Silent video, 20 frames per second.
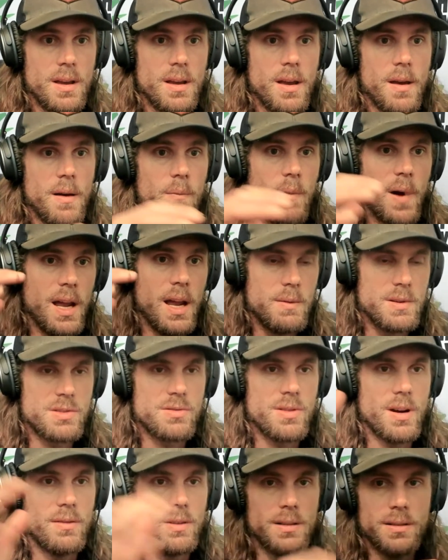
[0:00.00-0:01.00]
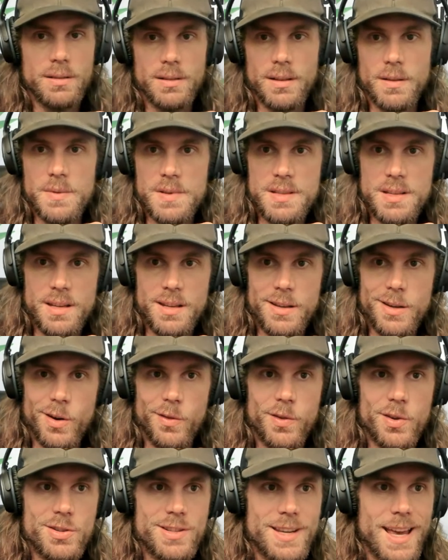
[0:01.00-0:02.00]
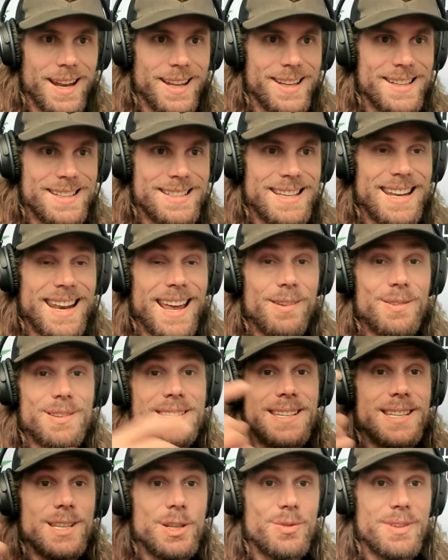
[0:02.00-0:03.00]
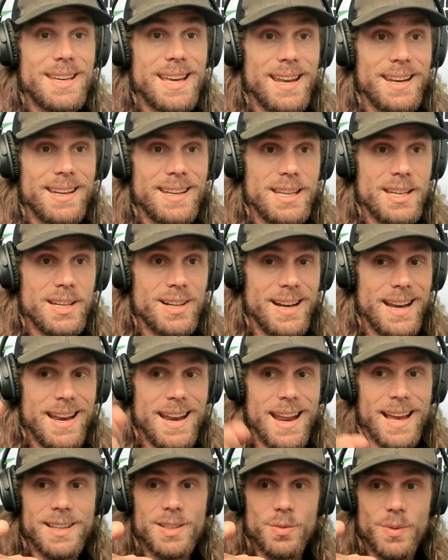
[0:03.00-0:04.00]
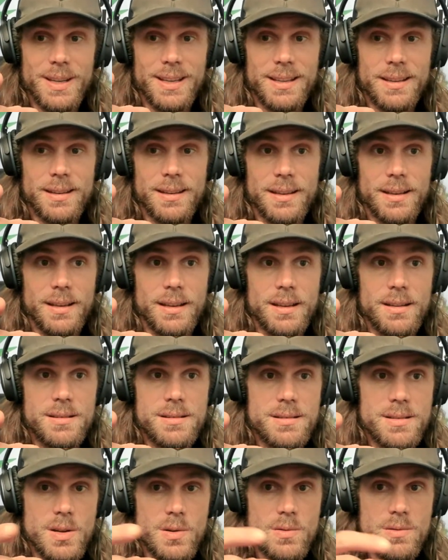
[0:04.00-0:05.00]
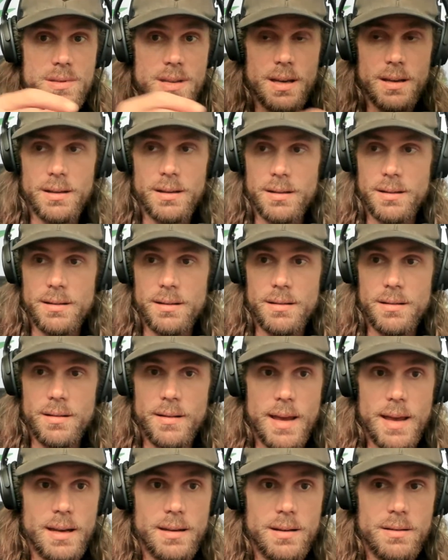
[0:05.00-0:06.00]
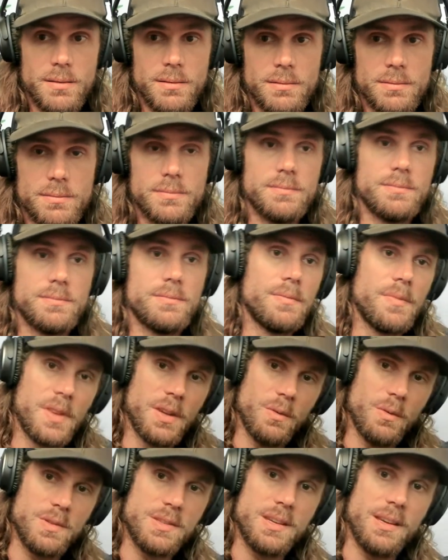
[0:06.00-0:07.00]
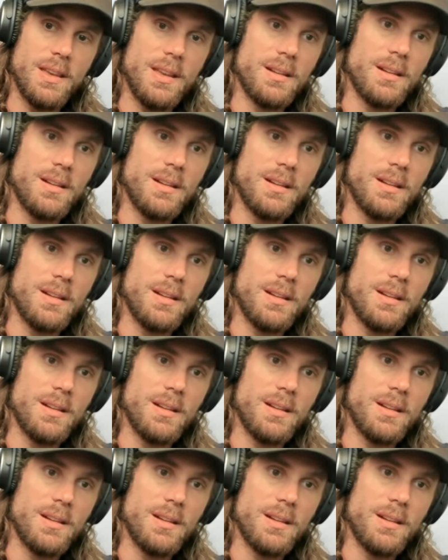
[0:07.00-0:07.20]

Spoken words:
My name is Trevor. I'm the CEO of Coach Catalyst, and I will see you again here next week, Tuesday at noon. We'll see you later.